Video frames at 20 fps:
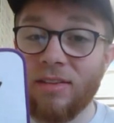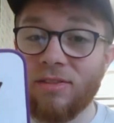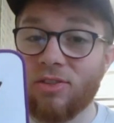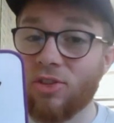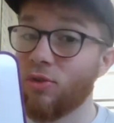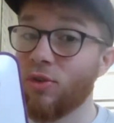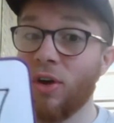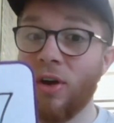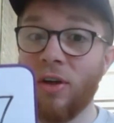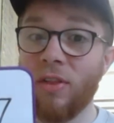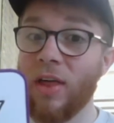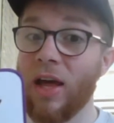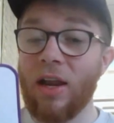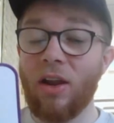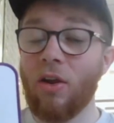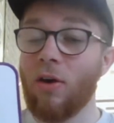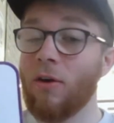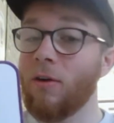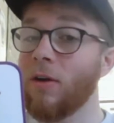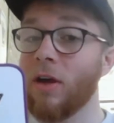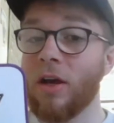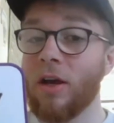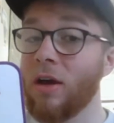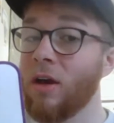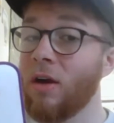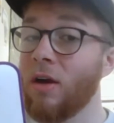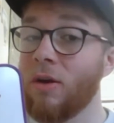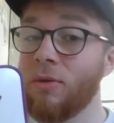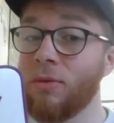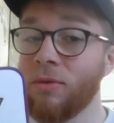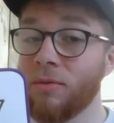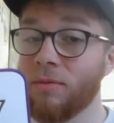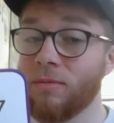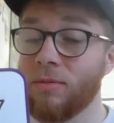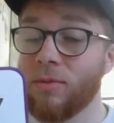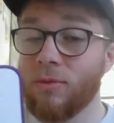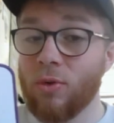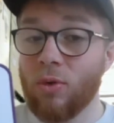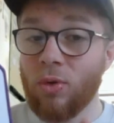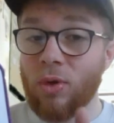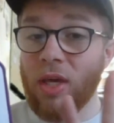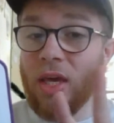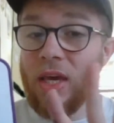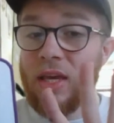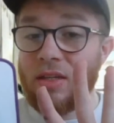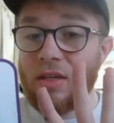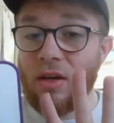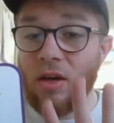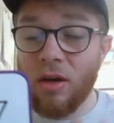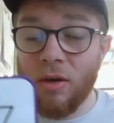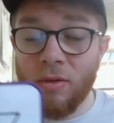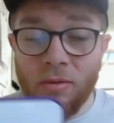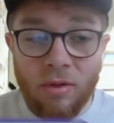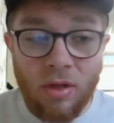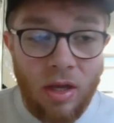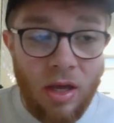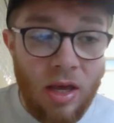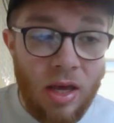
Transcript: so not that long ago, 4 years ago,